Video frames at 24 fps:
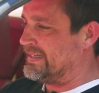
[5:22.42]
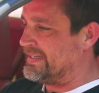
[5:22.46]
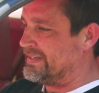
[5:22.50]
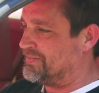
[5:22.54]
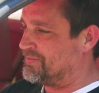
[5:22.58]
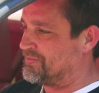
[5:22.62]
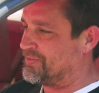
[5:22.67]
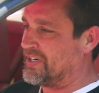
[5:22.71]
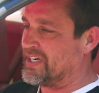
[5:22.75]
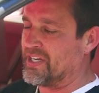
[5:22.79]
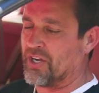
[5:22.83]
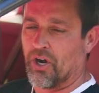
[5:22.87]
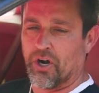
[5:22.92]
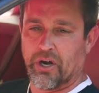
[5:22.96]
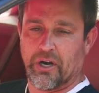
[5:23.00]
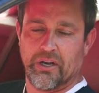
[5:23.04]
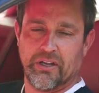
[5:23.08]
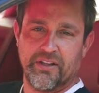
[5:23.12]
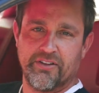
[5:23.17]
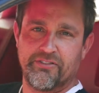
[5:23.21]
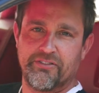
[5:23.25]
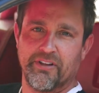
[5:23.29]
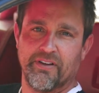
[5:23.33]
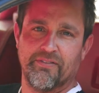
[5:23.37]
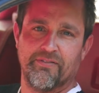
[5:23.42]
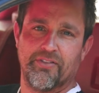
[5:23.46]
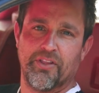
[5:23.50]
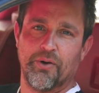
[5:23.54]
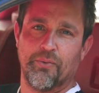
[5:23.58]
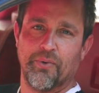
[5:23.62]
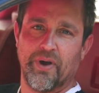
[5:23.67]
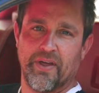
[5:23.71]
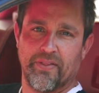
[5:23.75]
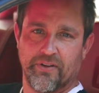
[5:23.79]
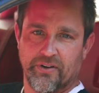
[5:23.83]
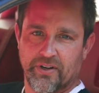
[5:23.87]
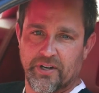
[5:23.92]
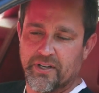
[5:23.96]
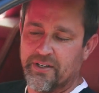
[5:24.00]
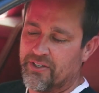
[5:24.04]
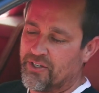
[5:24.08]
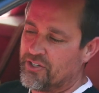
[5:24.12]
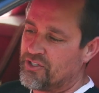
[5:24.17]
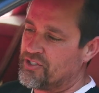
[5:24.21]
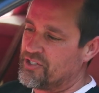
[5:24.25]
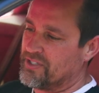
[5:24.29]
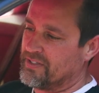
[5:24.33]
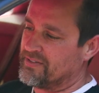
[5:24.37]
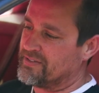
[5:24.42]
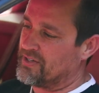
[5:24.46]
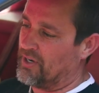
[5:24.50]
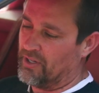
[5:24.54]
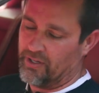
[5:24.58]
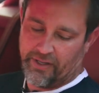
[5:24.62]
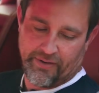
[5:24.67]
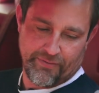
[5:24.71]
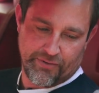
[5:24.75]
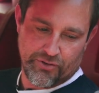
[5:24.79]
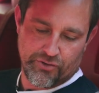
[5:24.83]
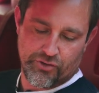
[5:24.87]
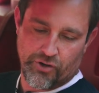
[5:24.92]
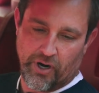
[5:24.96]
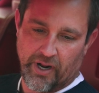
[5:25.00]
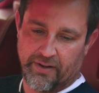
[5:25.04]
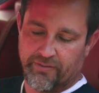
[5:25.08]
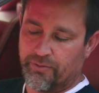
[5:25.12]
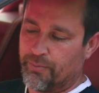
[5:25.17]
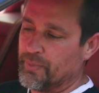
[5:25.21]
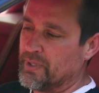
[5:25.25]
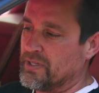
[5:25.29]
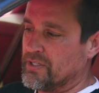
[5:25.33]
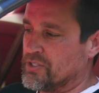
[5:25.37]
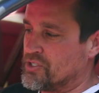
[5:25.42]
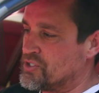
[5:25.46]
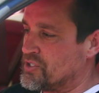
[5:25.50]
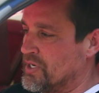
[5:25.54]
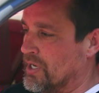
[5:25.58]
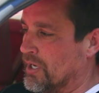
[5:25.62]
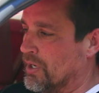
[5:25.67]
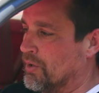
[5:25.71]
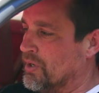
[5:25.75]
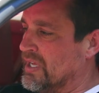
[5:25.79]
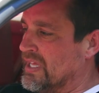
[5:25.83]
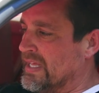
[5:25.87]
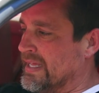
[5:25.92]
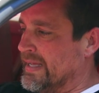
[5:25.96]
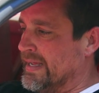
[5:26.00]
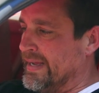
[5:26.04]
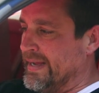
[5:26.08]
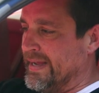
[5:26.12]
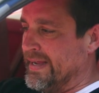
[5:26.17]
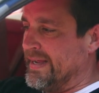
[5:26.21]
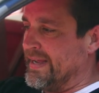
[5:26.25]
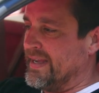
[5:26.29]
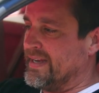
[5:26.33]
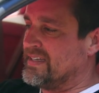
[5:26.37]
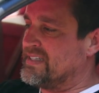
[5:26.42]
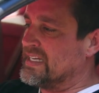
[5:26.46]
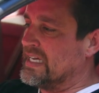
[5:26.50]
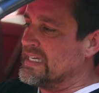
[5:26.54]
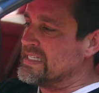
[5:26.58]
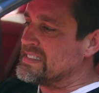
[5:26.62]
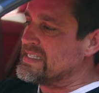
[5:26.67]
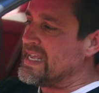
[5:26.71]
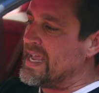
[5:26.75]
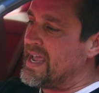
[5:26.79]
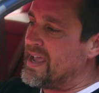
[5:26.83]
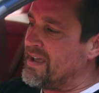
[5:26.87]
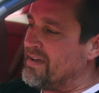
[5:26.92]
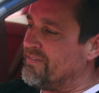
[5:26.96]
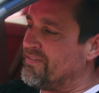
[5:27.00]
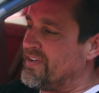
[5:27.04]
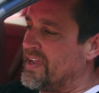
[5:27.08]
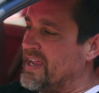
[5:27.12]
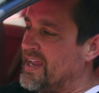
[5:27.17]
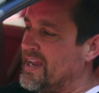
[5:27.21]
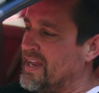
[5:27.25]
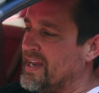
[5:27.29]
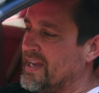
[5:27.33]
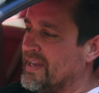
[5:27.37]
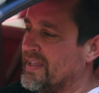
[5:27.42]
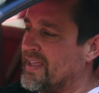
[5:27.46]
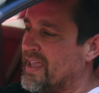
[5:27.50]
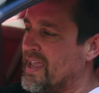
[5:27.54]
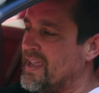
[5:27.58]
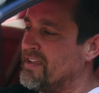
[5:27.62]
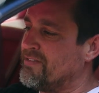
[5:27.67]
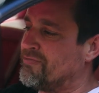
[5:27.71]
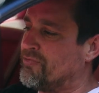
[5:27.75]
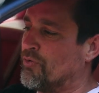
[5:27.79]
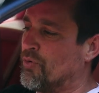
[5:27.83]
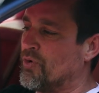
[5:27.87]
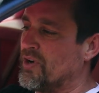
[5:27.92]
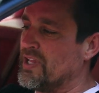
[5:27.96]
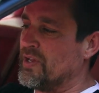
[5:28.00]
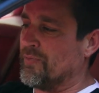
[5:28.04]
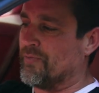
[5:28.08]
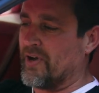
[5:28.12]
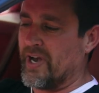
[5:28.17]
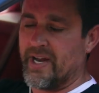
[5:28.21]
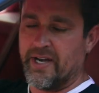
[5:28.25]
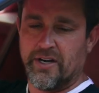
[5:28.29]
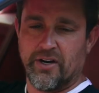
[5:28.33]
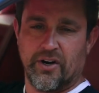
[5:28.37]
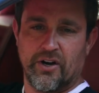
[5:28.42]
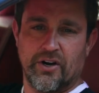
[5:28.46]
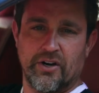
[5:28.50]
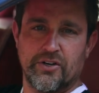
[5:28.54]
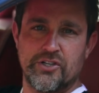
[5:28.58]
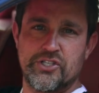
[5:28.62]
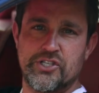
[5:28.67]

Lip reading: regardless of the weather conditions. I'll even drive them in the snow. It does have a K40 radar,